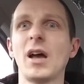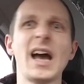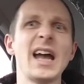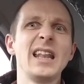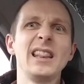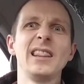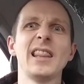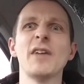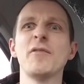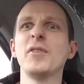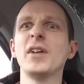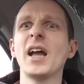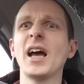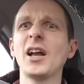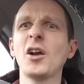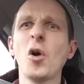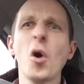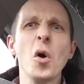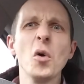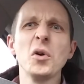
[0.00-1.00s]
and live in a
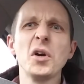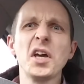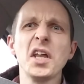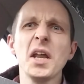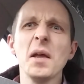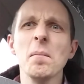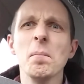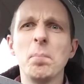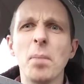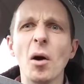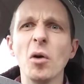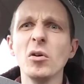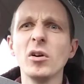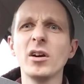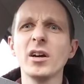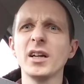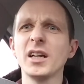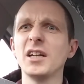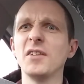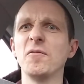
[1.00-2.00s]
concrete
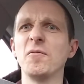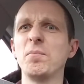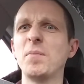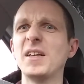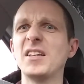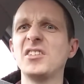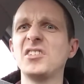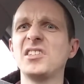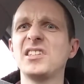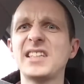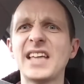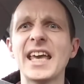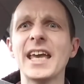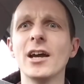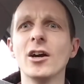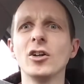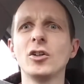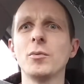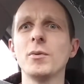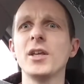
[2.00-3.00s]
bunker and be
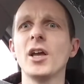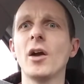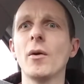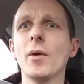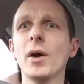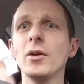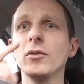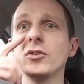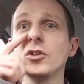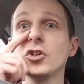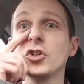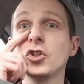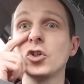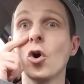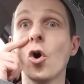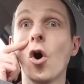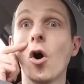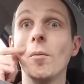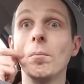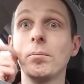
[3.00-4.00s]
scared when you go out to
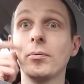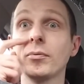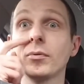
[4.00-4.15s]
shop.